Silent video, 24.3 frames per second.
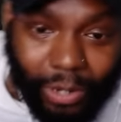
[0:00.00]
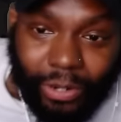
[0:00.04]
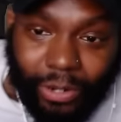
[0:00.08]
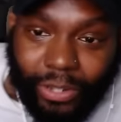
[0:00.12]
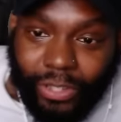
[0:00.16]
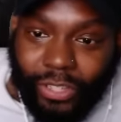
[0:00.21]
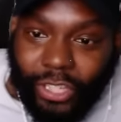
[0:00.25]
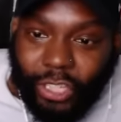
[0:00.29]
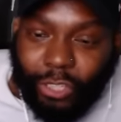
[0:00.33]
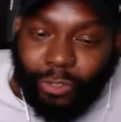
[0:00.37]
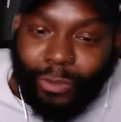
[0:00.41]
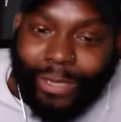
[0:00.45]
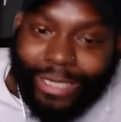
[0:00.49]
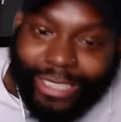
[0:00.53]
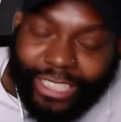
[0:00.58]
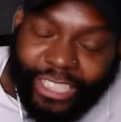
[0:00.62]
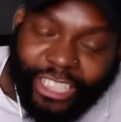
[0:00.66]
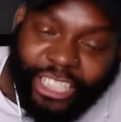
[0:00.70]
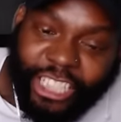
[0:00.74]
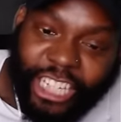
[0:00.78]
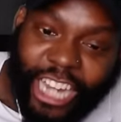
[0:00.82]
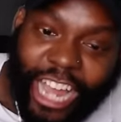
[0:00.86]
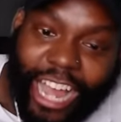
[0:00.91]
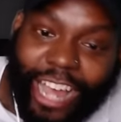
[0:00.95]
done switched
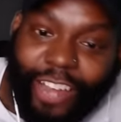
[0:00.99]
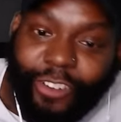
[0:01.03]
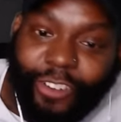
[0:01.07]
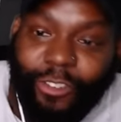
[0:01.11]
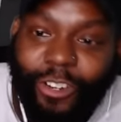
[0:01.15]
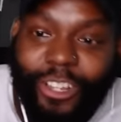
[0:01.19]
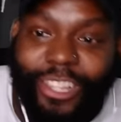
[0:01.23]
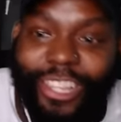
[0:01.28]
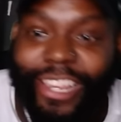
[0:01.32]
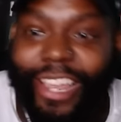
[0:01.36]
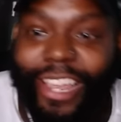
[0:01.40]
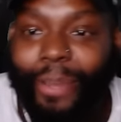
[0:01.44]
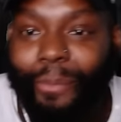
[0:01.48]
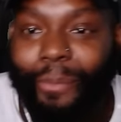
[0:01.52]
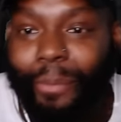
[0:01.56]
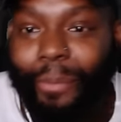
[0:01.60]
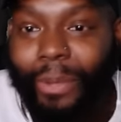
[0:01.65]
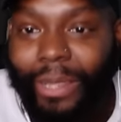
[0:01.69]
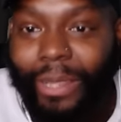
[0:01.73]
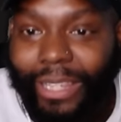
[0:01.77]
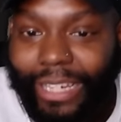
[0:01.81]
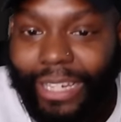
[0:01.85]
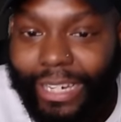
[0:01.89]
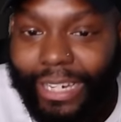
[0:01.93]
genres
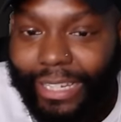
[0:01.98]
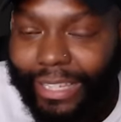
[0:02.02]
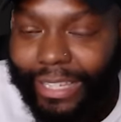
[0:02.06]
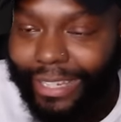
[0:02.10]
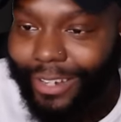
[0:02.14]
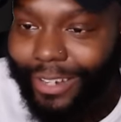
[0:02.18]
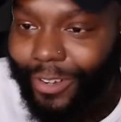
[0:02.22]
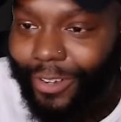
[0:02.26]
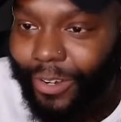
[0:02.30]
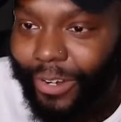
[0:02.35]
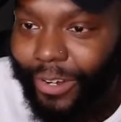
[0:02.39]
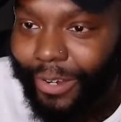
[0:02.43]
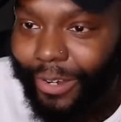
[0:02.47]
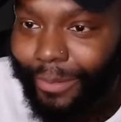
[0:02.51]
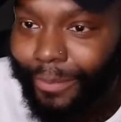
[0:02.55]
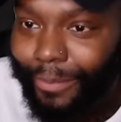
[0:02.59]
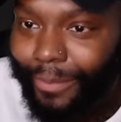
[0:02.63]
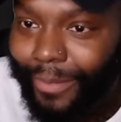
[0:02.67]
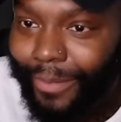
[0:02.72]
completely on him.